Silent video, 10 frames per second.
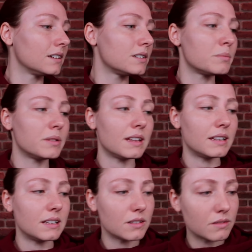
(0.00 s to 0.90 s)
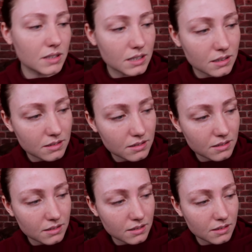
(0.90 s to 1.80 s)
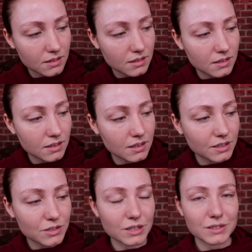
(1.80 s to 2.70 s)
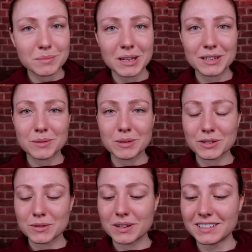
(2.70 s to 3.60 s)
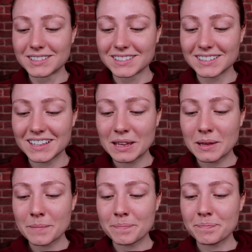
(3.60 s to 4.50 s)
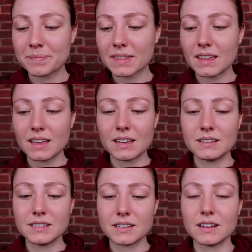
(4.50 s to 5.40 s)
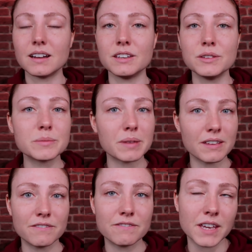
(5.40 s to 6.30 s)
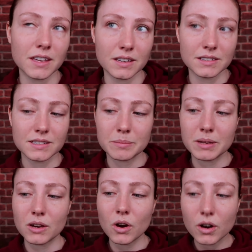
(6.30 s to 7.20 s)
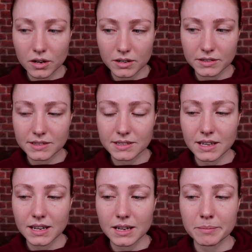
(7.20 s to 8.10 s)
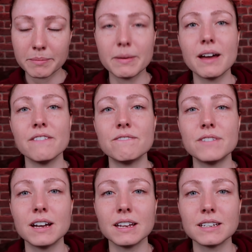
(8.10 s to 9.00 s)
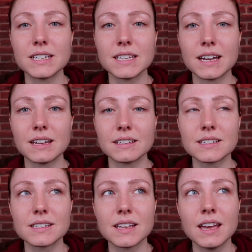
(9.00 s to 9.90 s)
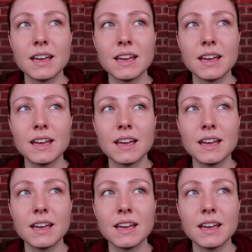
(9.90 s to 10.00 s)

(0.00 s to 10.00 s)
Just put that lid over there. Try not to make too much noise. And I use my fingers because I find that